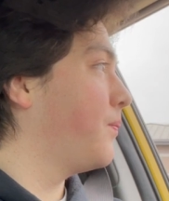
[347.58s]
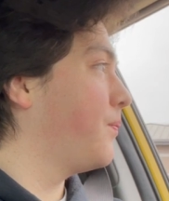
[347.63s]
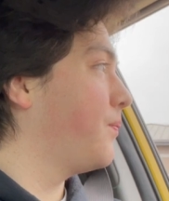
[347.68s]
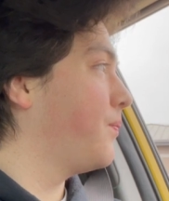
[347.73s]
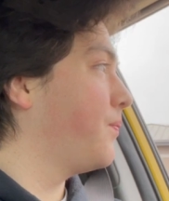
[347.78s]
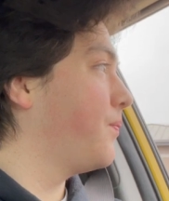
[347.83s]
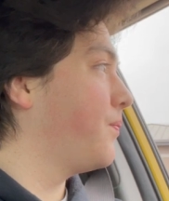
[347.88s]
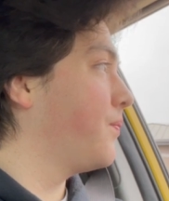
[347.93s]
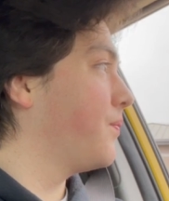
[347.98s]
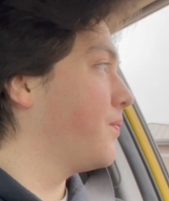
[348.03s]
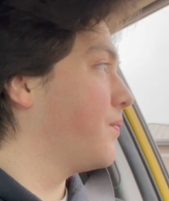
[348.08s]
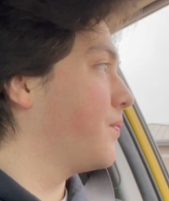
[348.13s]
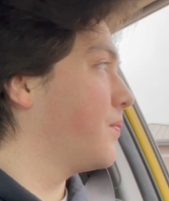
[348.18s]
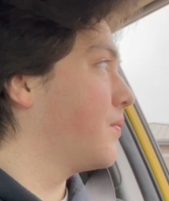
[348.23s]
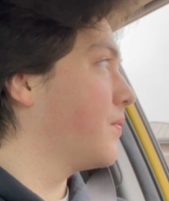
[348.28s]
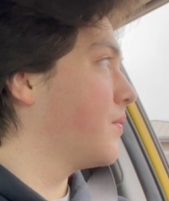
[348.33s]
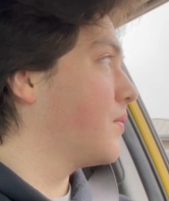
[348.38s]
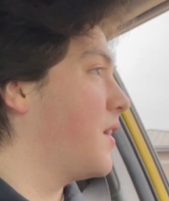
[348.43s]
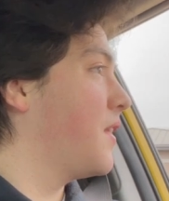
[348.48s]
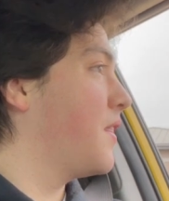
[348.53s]
Alright.
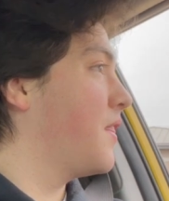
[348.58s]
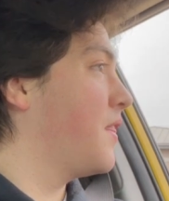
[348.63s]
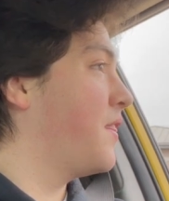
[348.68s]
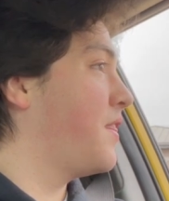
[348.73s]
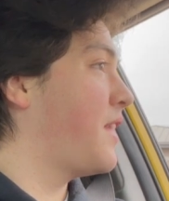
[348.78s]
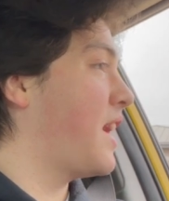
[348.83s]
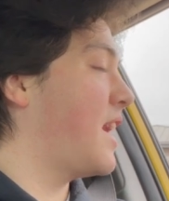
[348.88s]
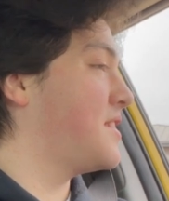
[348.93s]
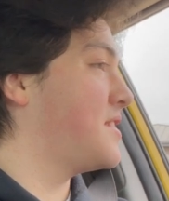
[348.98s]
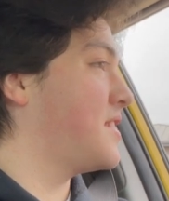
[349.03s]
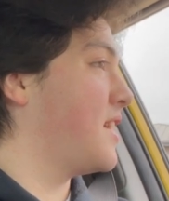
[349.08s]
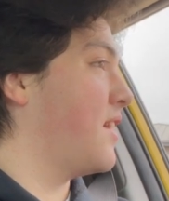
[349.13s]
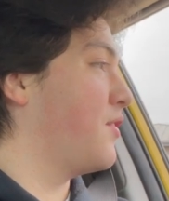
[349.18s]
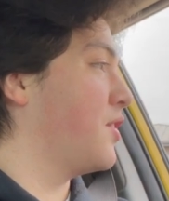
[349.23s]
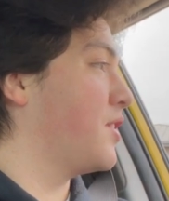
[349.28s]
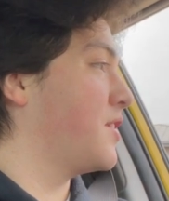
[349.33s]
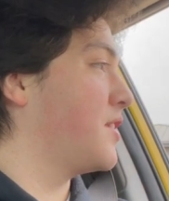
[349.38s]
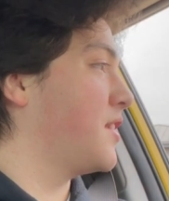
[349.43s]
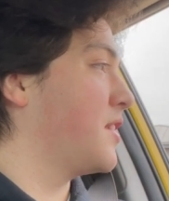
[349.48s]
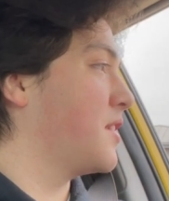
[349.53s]
That's
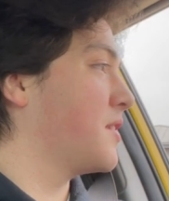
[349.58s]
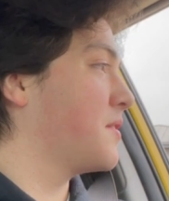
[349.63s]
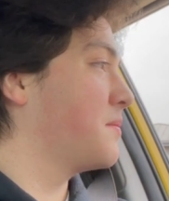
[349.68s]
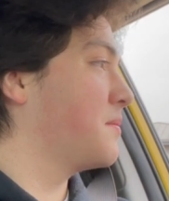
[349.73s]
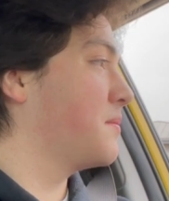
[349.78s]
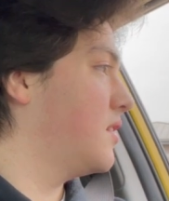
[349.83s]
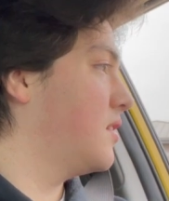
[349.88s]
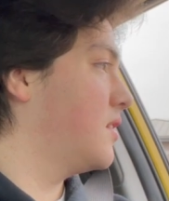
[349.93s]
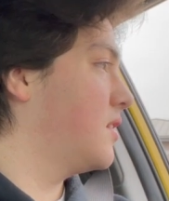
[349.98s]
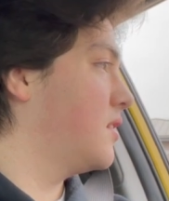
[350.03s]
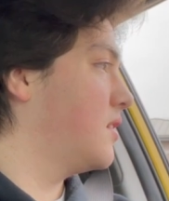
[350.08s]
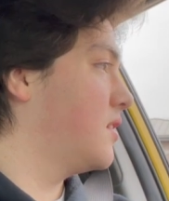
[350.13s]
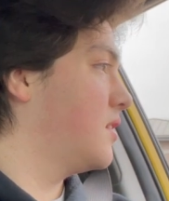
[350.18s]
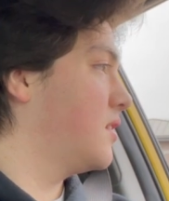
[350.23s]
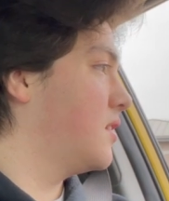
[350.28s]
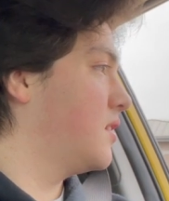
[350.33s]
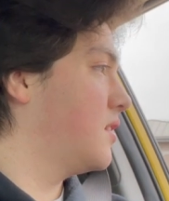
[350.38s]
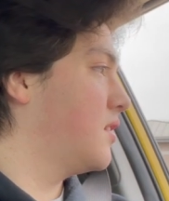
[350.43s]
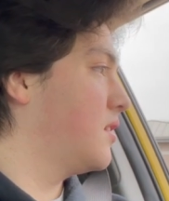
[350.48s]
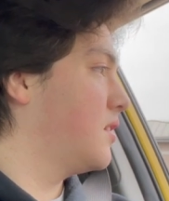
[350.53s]
everything.
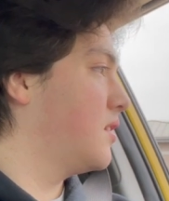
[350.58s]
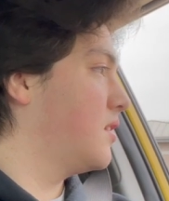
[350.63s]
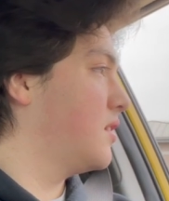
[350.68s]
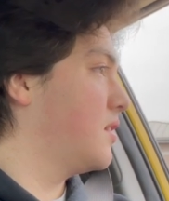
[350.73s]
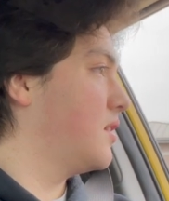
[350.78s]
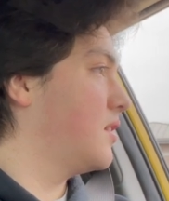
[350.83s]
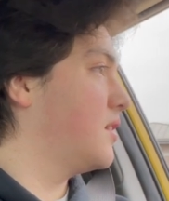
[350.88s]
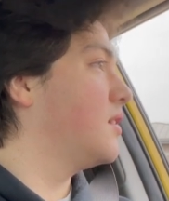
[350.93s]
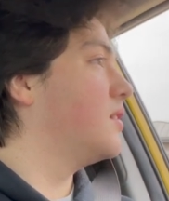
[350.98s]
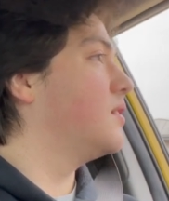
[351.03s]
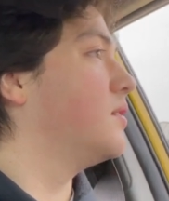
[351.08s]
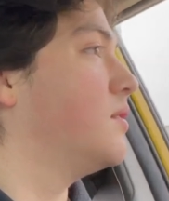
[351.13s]
12.96, thank